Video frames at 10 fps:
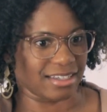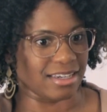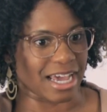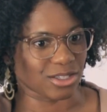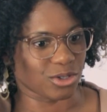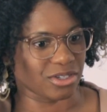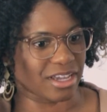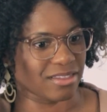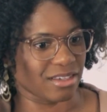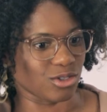nestled
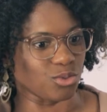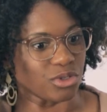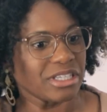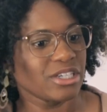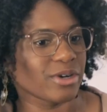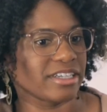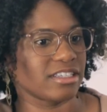in this really great